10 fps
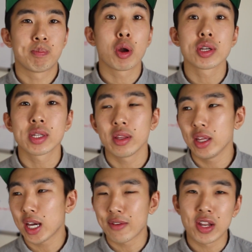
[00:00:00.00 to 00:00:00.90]

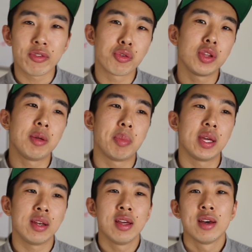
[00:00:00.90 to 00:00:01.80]
Personally, I've never really
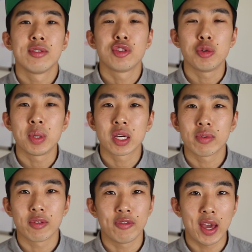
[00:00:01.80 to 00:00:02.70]
been too big of
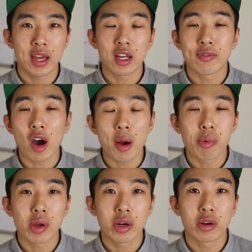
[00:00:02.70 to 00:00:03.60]
a fan of
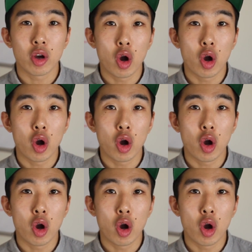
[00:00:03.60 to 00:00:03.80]
operator